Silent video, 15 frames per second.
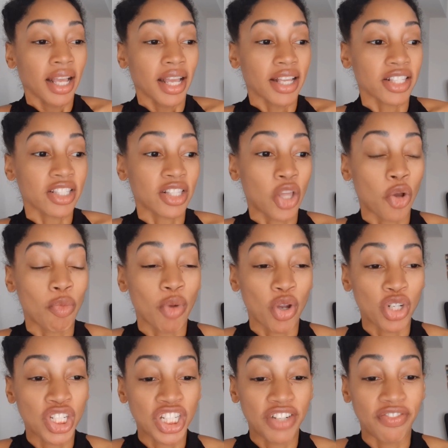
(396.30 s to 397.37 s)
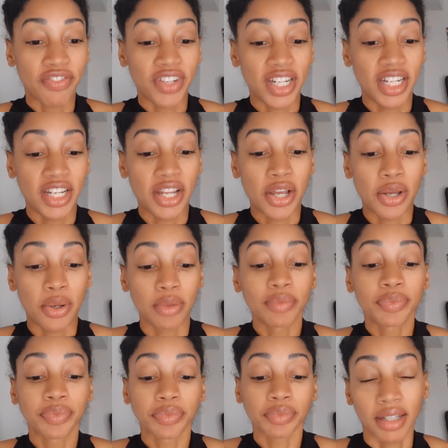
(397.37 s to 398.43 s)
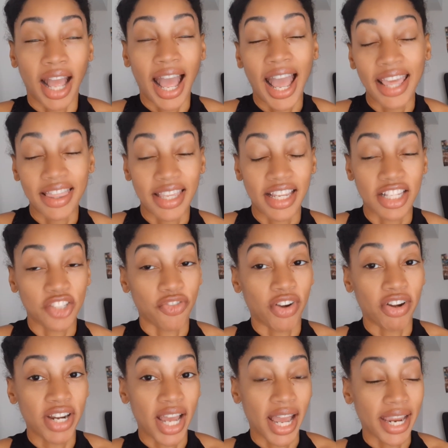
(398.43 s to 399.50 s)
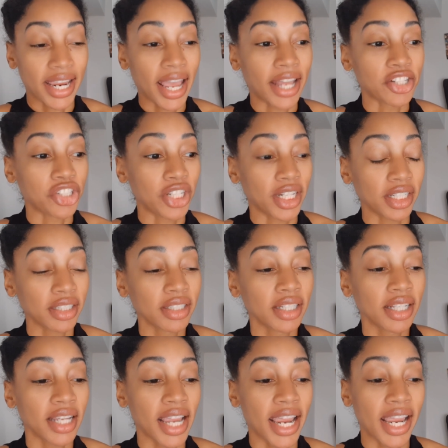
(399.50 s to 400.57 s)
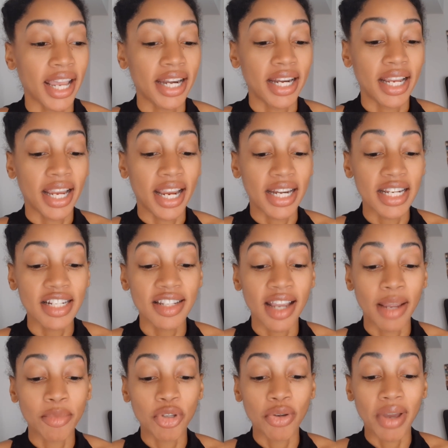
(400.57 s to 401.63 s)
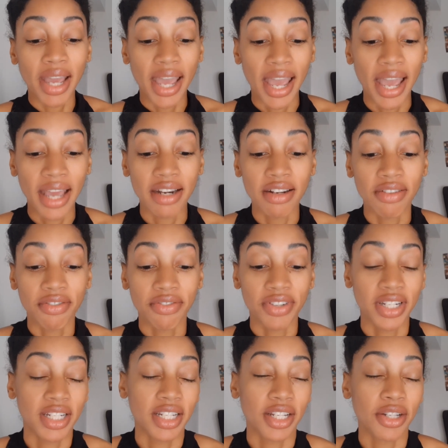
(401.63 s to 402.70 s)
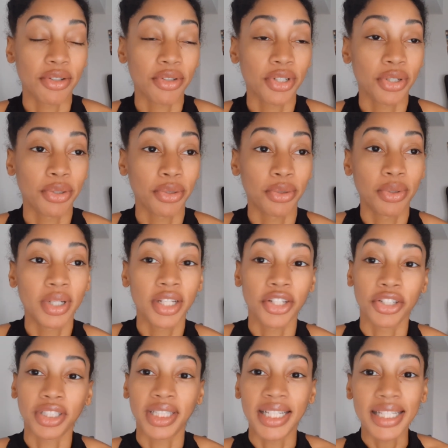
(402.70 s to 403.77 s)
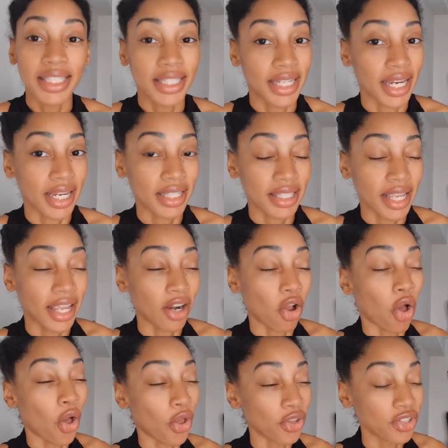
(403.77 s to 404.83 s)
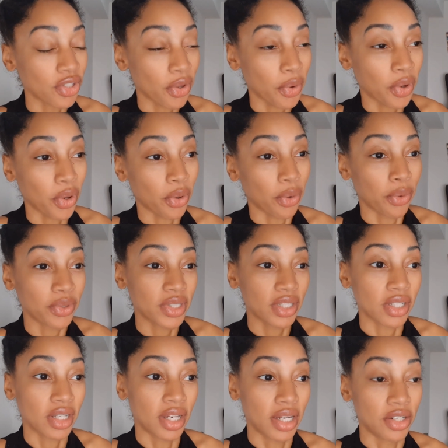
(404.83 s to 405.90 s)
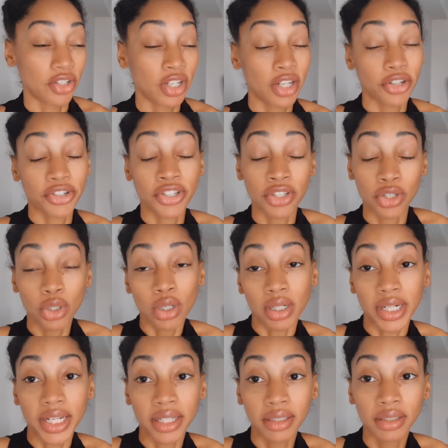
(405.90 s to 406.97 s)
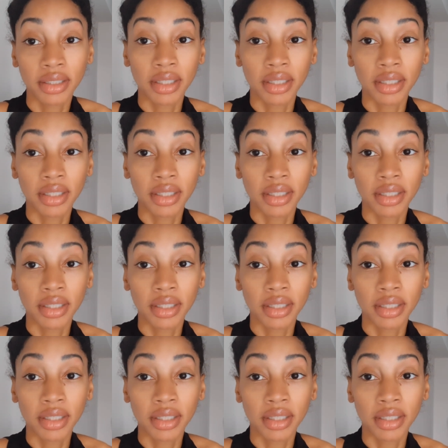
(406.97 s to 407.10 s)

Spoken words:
A slow motion video, I think, is very eye-catching. And anytime you add video to your listings, it also goes into your story.